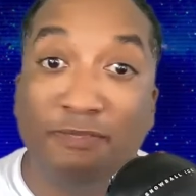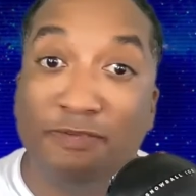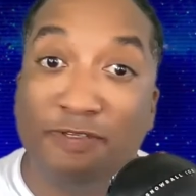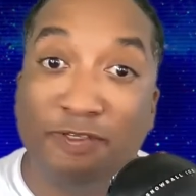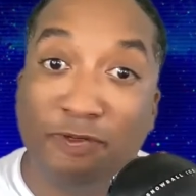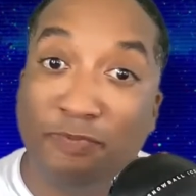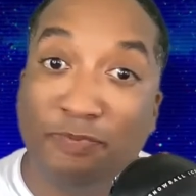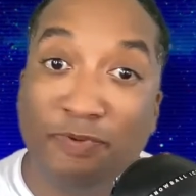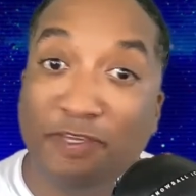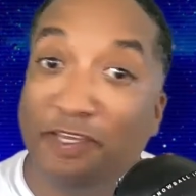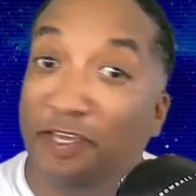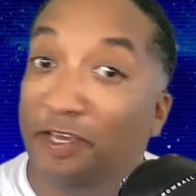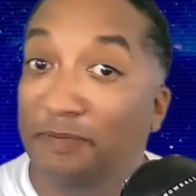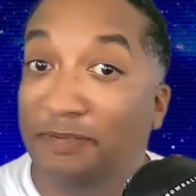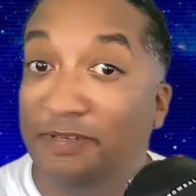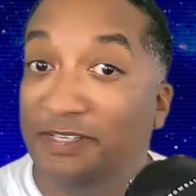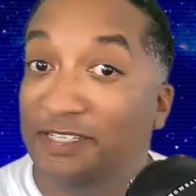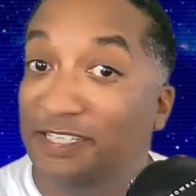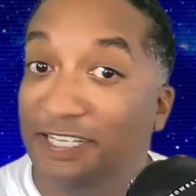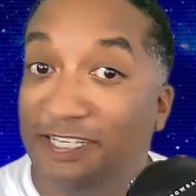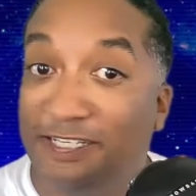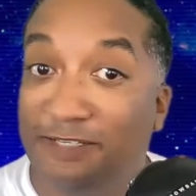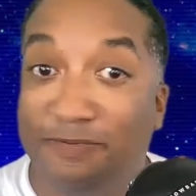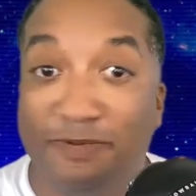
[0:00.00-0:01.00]
2 p.m., and
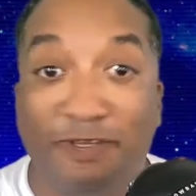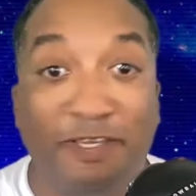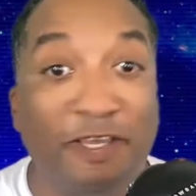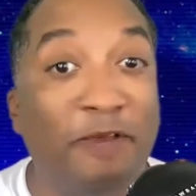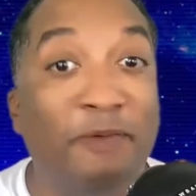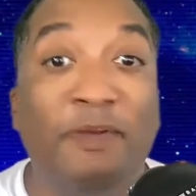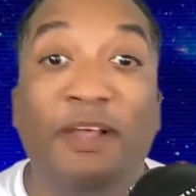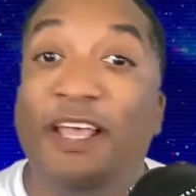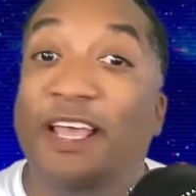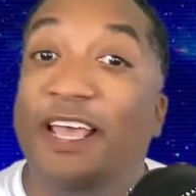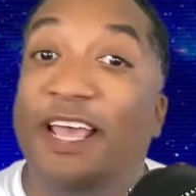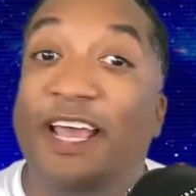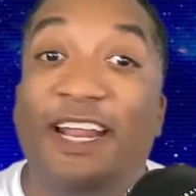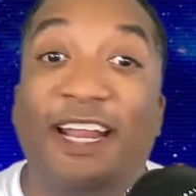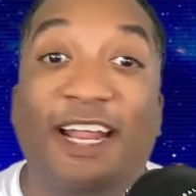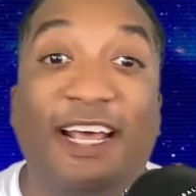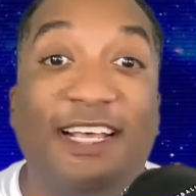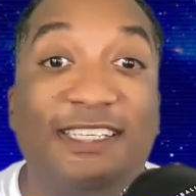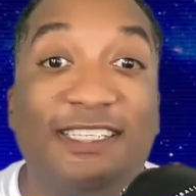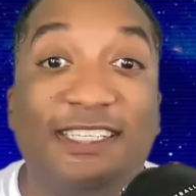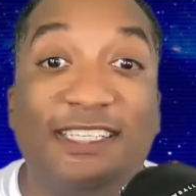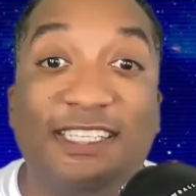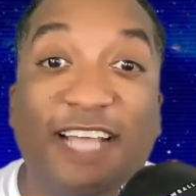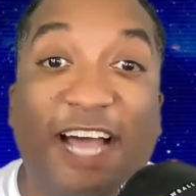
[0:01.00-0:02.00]
6 p.m., and I
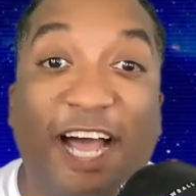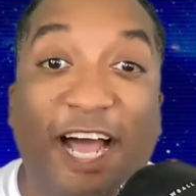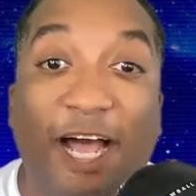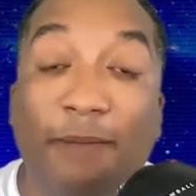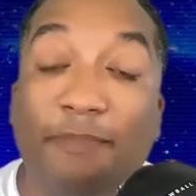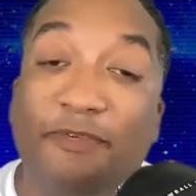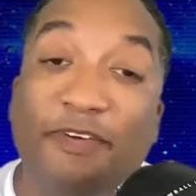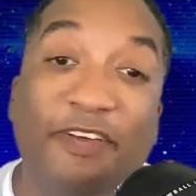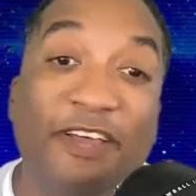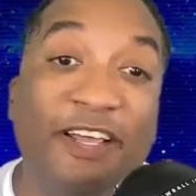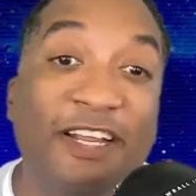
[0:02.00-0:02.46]
stop.